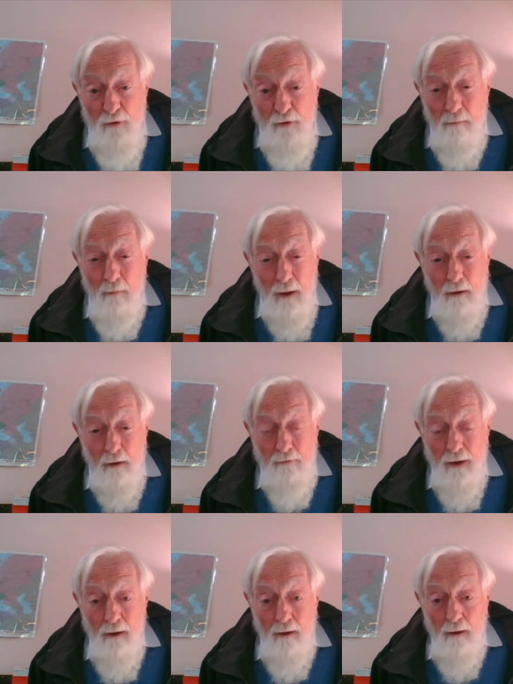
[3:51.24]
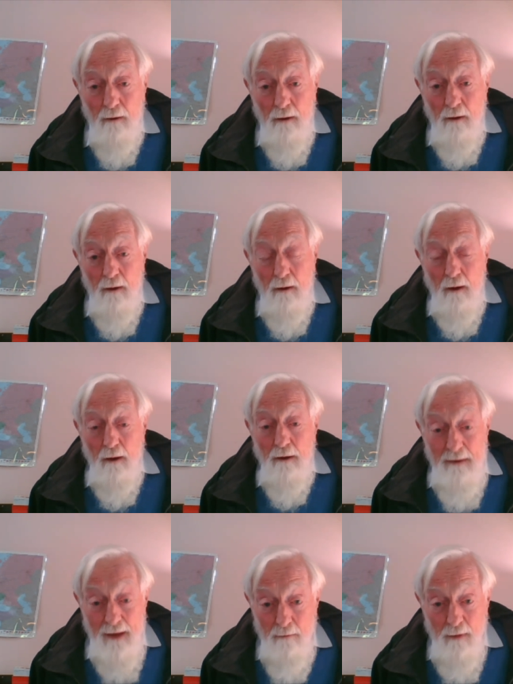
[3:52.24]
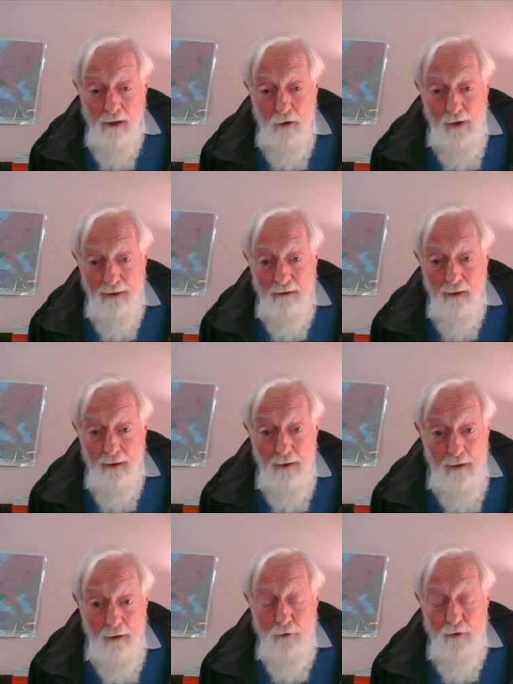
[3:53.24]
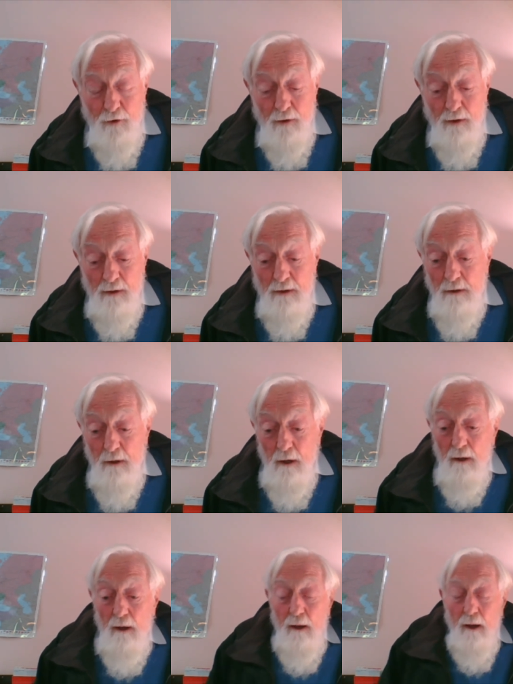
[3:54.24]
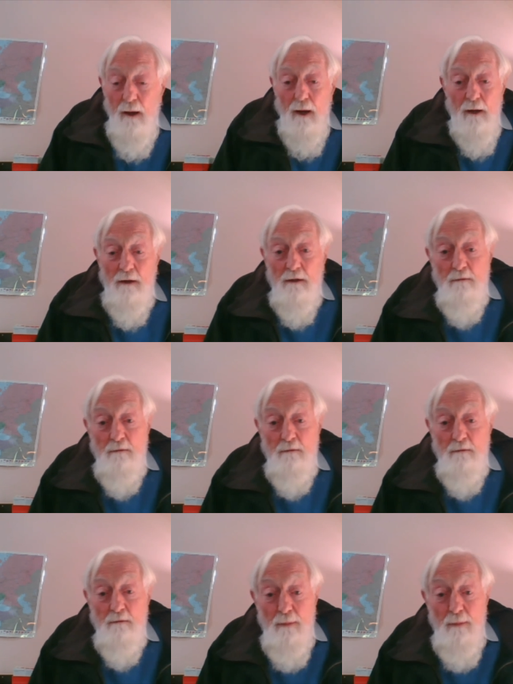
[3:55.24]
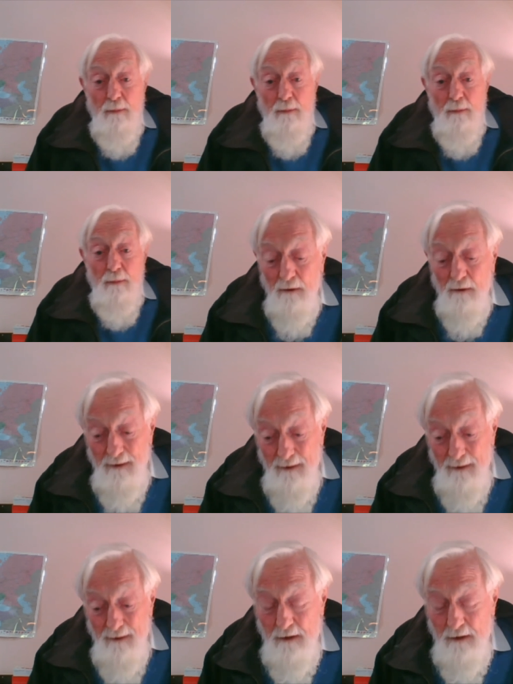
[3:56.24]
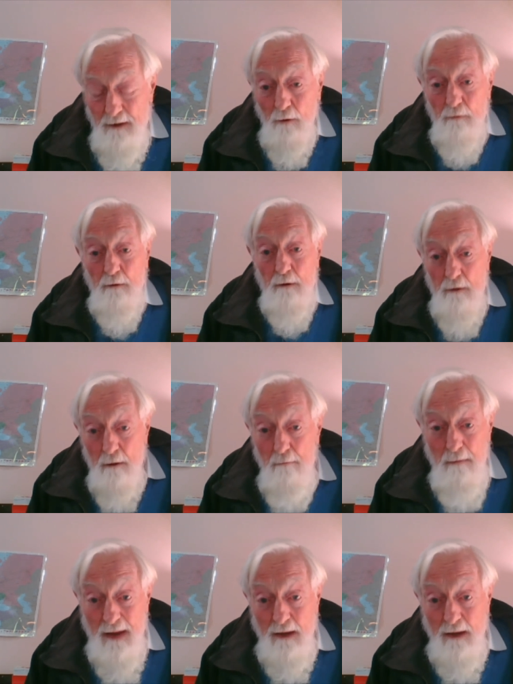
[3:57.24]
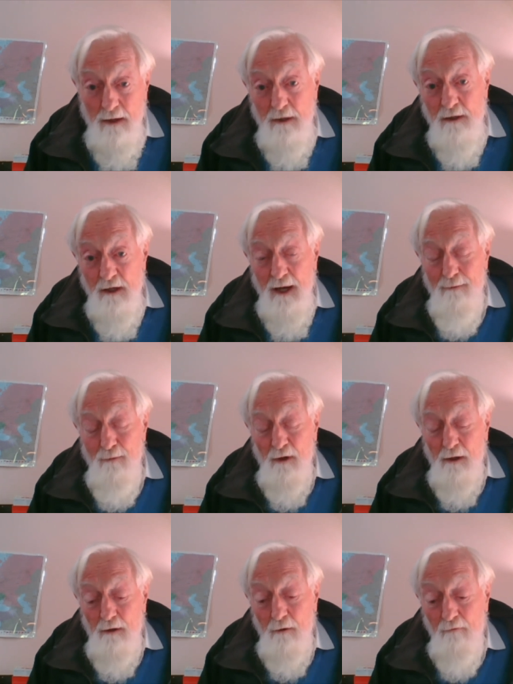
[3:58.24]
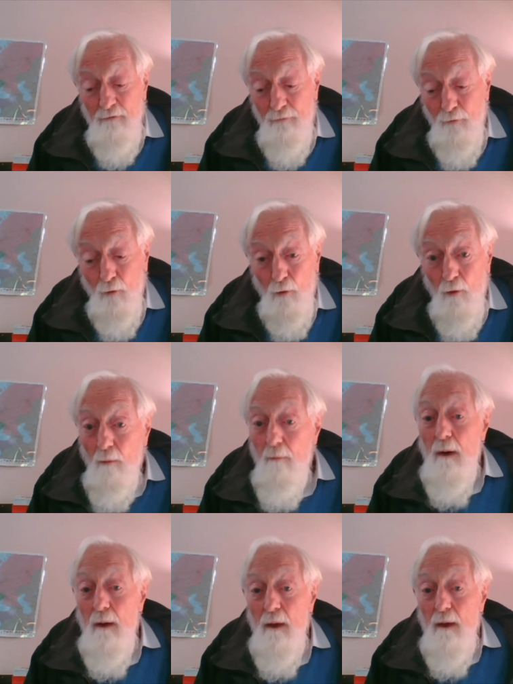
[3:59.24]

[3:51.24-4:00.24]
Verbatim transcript: freedom loving democratic countries, and its behavior does not, to me, seem to conform